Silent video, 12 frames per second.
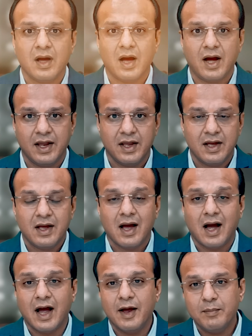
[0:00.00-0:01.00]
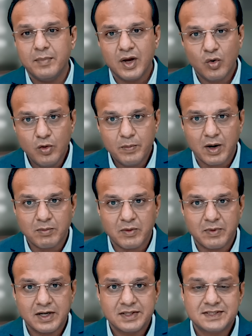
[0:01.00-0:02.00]
Hi, I am Mehul
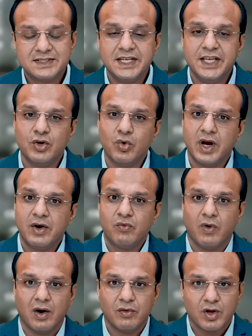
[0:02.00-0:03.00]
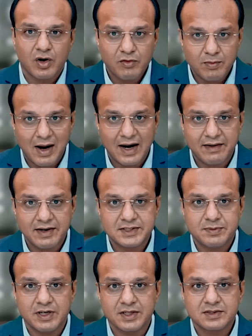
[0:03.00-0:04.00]
Brahmbhatt, CEO and founder of
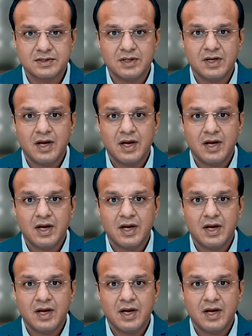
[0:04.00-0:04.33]
Matrix Bricks,